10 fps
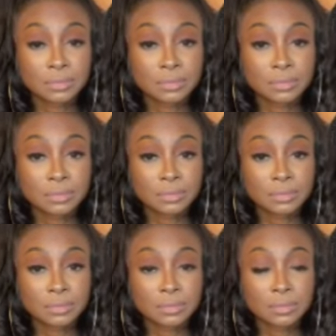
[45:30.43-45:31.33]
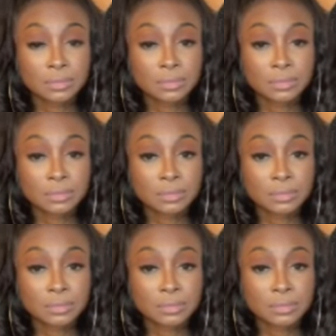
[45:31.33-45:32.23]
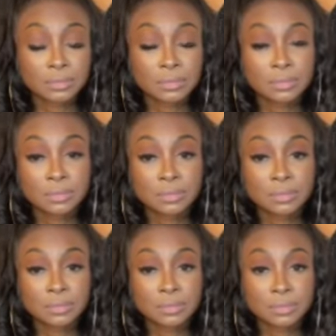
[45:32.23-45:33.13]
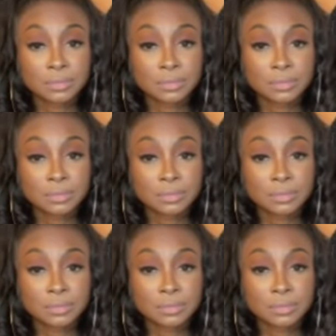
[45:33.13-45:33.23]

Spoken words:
This person isn't speaking.